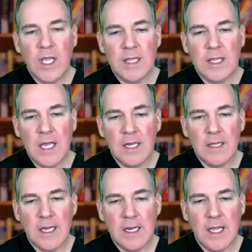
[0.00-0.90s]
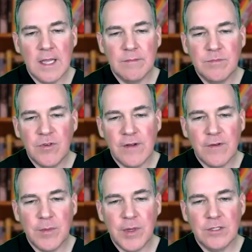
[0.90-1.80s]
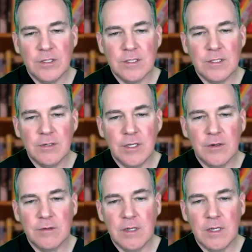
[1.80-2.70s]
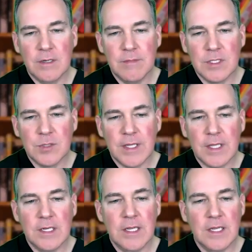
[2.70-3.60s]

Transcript: E at the end of that name for everybody, just so you don't uh, misspell it.